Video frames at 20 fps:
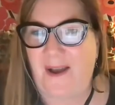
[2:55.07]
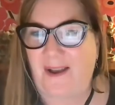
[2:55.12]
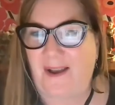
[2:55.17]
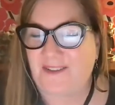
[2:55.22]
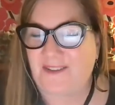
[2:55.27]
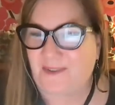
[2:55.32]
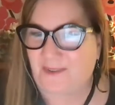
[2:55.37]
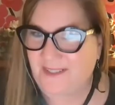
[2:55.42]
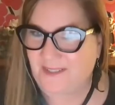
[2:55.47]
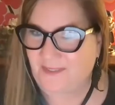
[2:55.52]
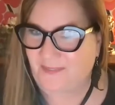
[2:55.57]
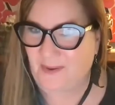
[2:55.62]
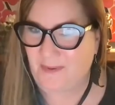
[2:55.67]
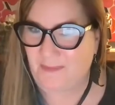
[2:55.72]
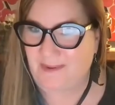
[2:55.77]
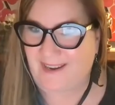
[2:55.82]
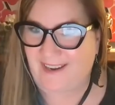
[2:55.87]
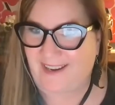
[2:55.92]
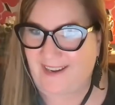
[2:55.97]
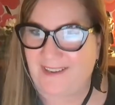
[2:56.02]
Teresa
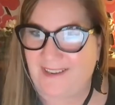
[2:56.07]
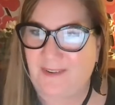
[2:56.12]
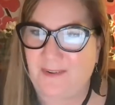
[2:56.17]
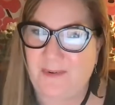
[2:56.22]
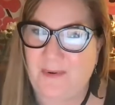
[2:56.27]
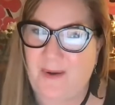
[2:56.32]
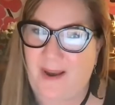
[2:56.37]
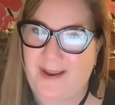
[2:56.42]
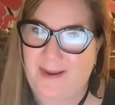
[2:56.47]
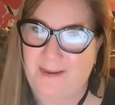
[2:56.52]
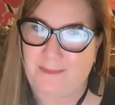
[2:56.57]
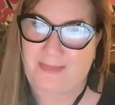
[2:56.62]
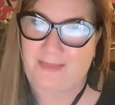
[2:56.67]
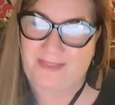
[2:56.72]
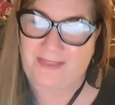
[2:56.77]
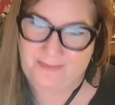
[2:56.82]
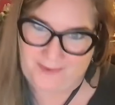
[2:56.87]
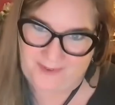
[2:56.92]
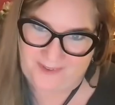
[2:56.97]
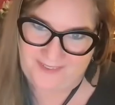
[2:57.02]
Vilmain, who I am
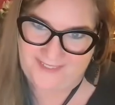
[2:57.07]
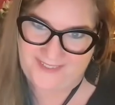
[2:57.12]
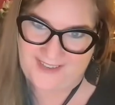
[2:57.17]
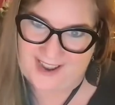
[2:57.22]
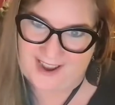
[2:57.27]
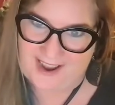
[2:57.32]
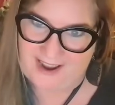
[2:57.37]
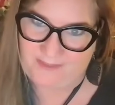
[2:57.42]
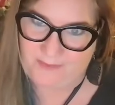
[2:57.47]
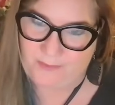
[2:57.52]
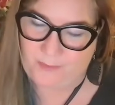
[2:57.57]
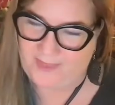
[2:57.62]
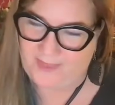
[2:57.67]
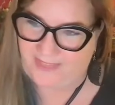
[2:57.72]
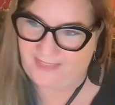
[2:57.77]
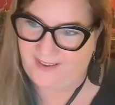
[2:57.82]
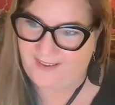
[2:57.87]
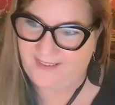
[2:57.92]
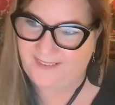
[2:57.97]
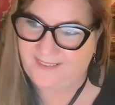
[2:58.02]
thrilled to have with
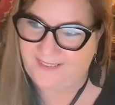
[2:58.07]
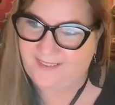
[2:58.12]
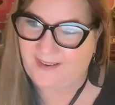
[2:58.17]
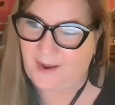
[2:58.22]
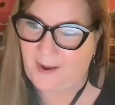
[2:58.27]
us.